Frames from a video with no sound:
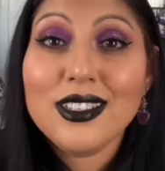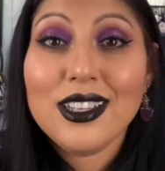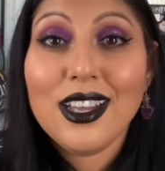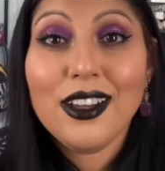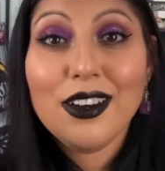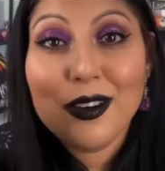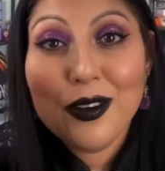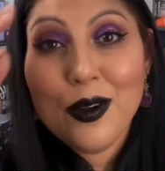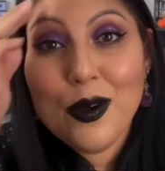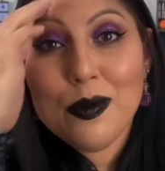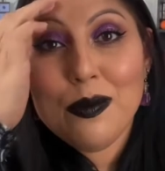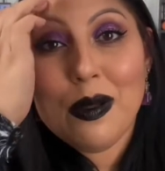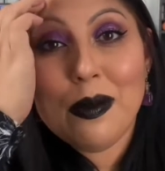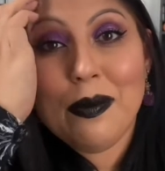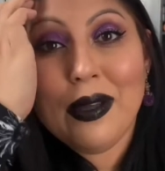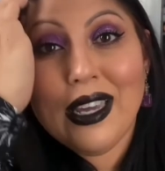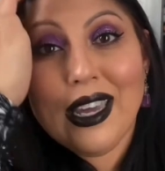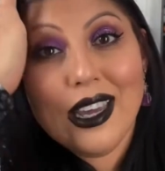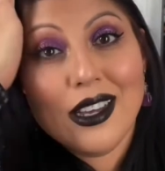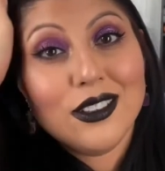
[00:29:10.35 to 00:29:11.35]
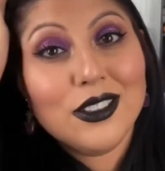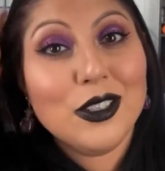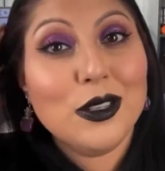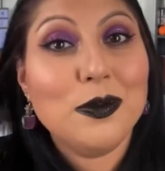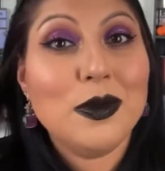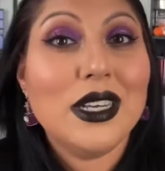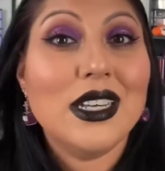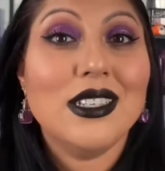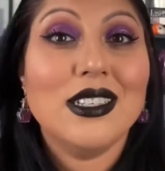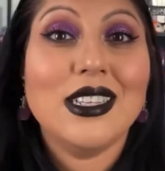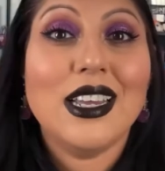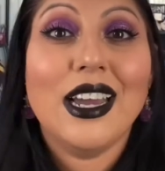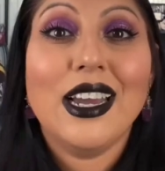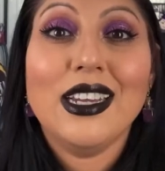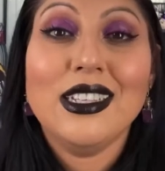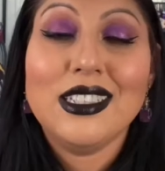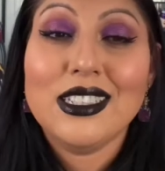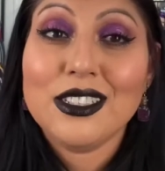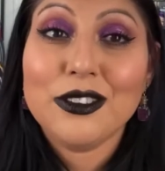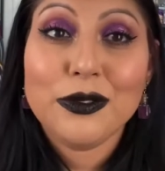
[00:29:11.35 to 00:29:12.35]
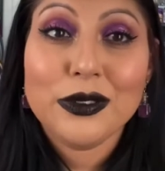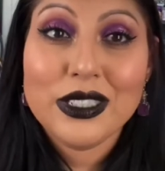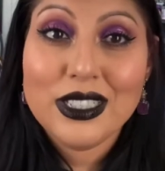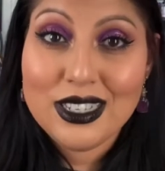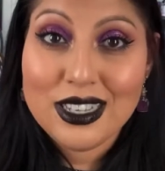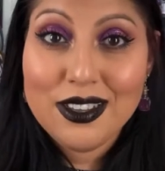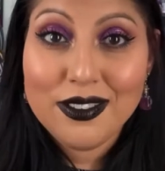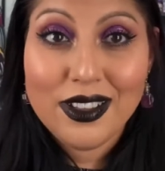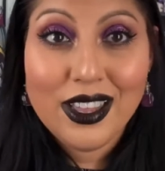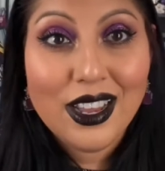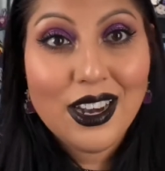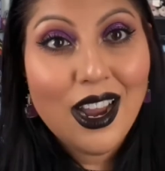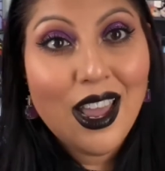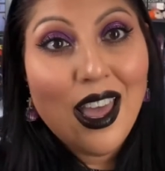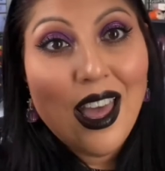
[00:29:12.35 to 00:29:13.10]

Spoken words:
I don't know about my candle because I didn't receive it.